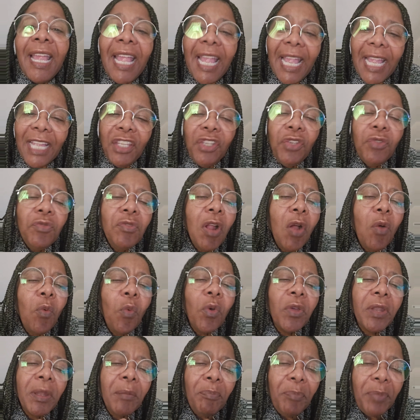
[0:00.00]
And you don't
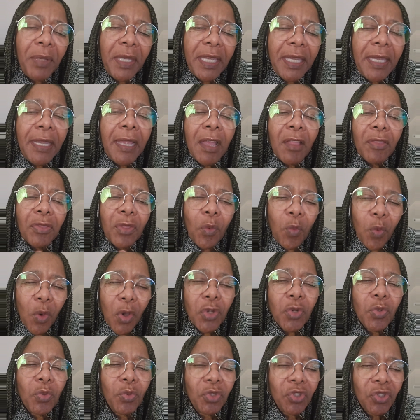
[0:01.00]
want to be the one
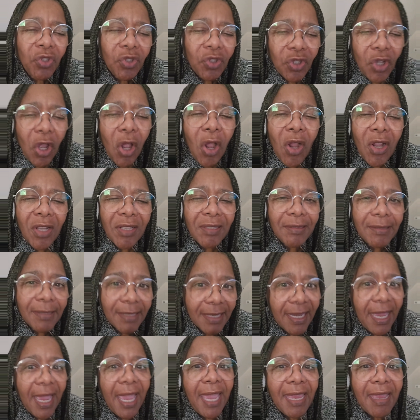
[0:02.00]
who starts
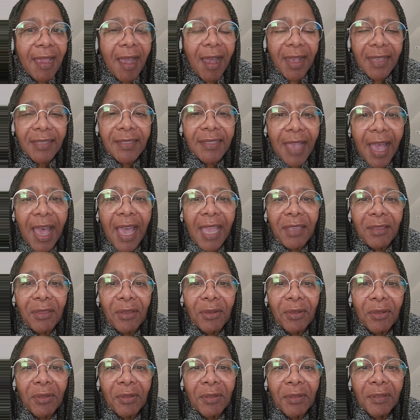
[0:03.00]
chaos
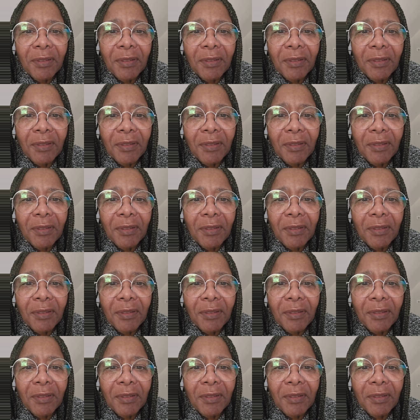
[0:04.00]
either.